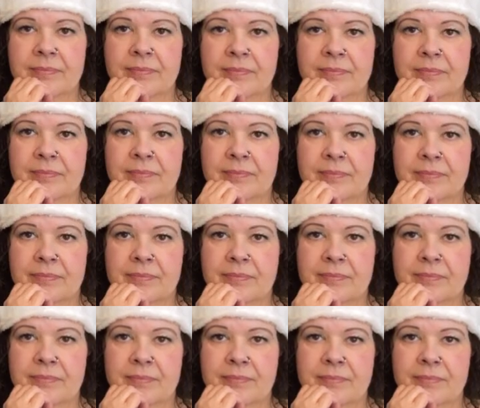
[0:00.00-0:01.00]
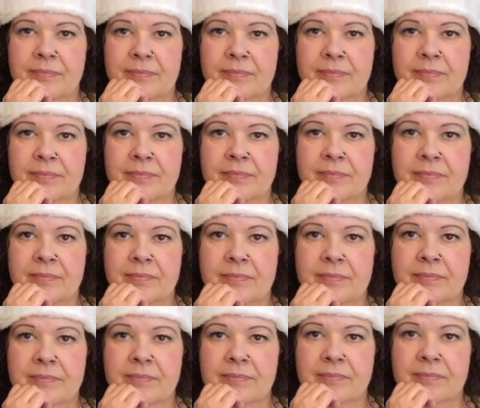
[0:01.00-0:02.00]

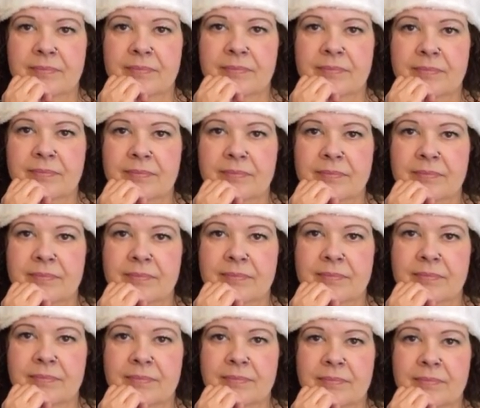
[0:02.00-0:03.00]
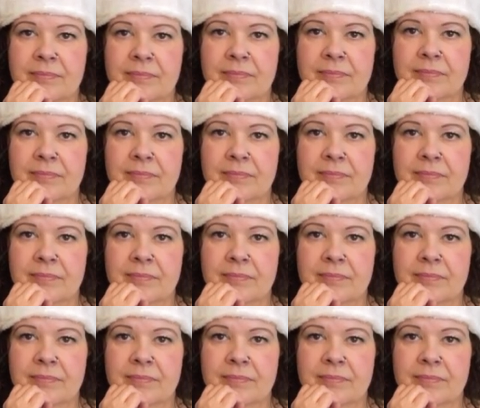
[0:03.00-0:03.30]
(not speaking)